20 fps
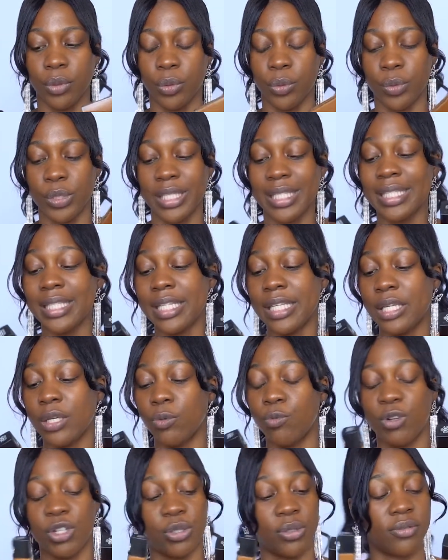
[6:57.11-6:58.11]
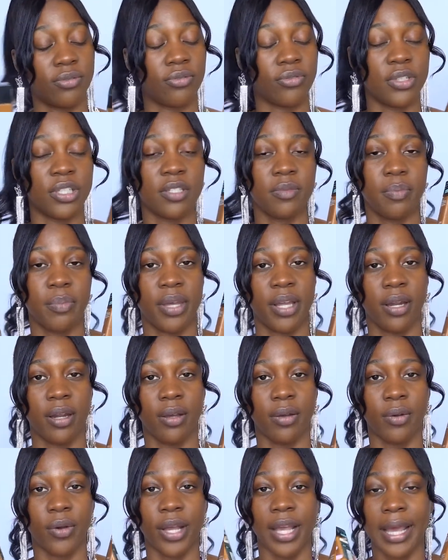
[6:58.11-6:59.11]
we'll see which one fits better,
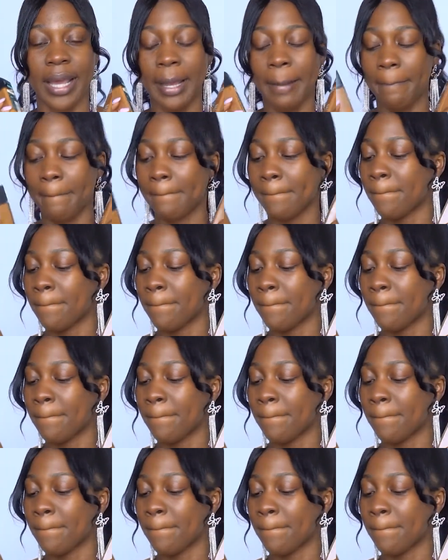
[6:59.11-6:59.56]
okay?